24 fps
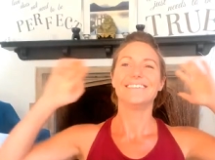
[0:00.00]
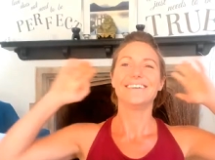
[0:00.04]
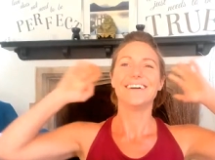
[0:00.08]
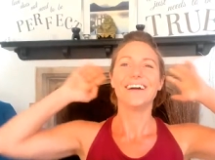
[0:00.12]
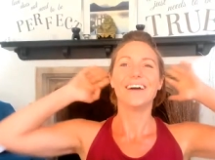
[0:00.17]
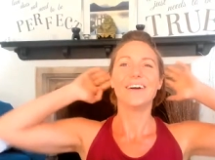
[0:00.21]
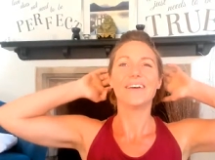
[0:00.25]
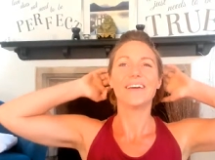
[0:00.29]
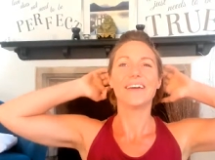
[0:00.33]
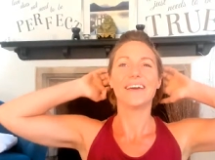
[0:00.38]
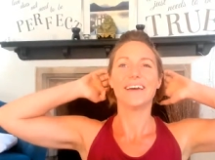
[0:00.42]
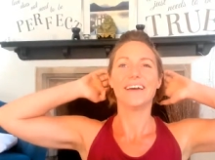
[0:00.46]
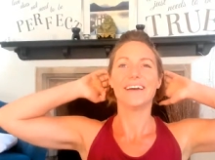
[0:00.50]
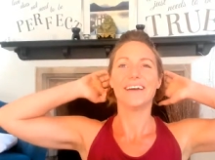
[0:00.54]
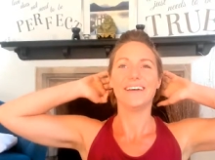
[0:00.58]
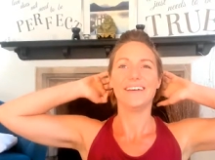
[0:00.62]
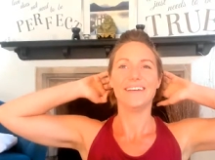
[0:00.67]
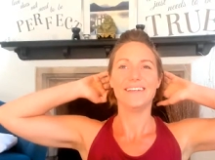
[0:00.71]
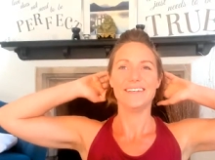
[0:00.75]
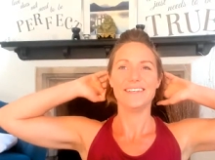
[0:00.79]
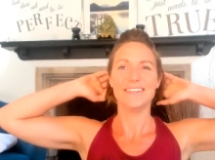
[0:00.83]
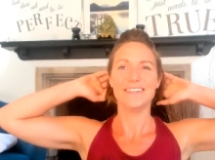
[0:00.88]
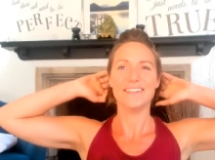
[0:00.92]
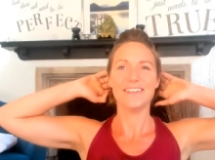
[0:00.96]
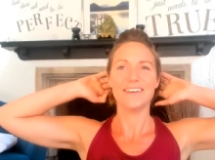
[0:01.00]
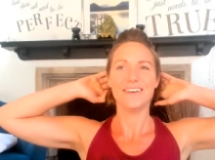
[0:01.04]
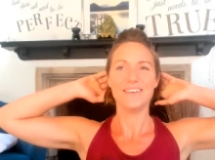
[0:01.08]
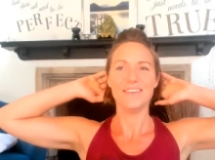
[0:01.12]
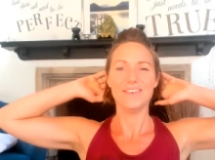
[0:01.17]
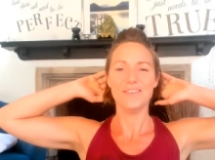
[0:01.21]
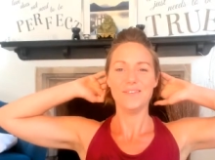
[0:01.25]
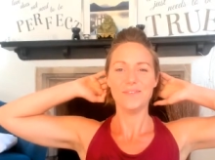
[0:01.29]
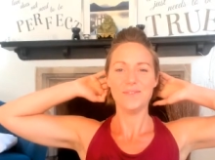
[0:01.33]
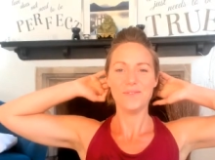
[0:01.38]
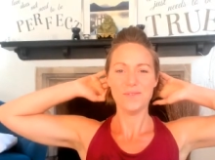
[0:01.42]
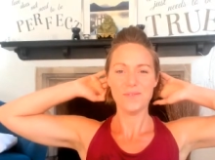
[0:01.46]
Okay, so,
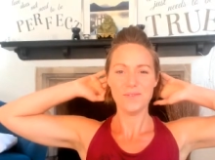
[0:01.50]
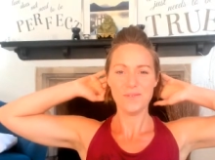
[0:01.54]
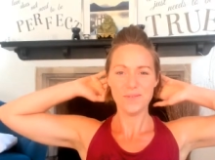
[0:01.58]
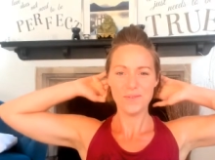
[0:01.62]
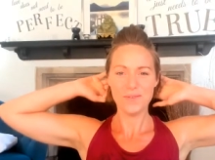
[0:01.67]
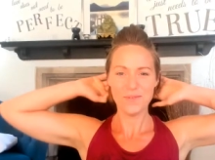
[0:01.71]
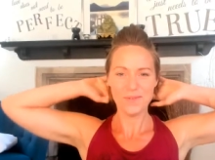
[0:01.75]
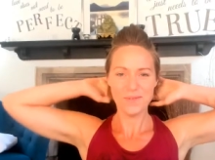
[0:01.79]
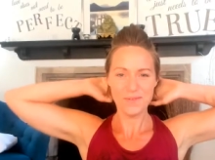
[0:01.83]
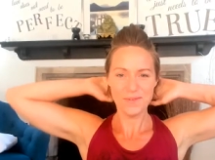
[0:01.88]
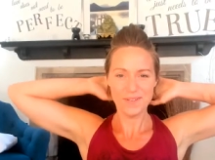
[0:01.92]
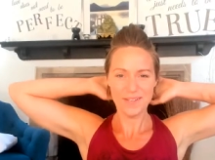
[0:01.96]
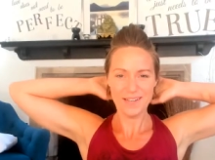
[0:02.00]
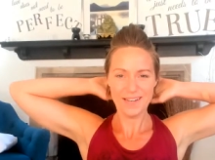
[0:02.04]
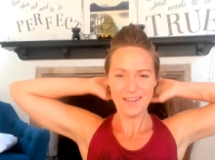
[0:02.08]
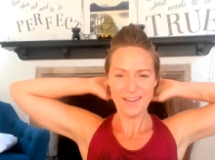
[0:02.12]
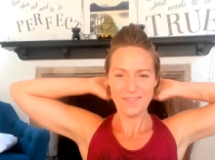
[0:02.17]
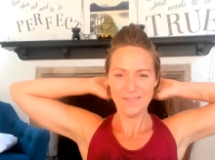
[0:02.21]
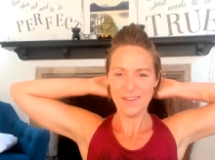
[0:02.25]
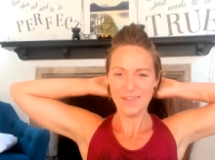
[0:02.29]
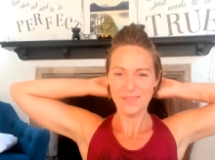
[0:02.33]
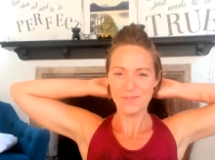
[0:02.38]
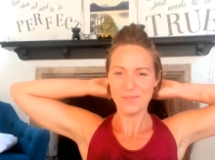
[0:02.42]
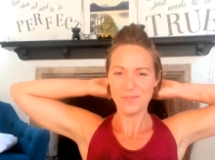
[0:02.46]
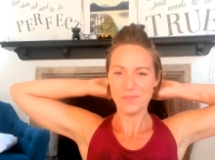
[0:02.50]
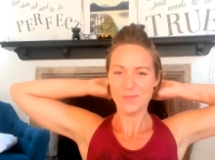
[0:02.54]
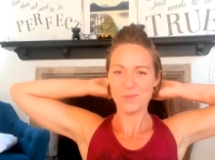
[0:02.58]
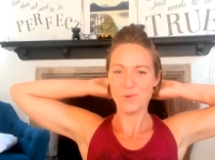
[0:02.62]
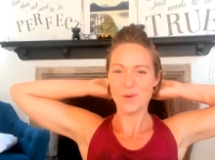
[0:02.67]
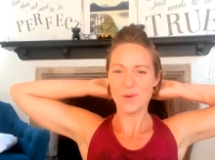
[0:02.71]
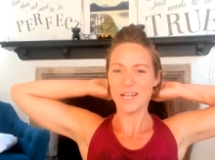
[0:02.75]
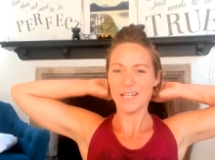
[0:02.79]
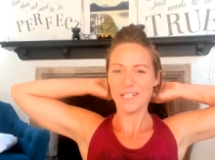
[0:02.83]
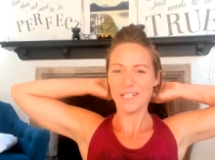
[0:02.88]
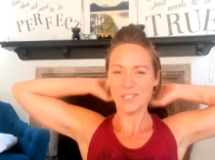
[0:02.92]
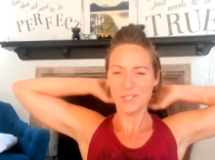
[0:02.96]
I'm just going to have a little
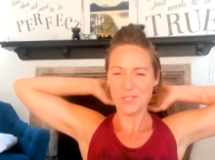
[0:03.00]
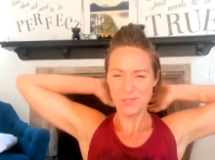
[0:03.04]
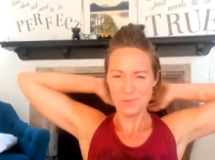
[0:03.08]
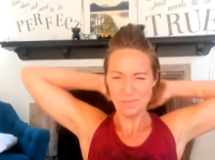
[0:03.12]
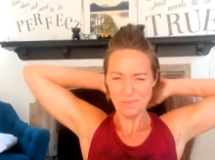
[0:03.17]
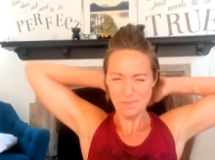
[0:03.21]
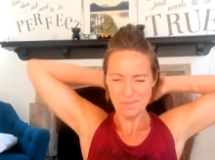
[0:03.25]
stretch.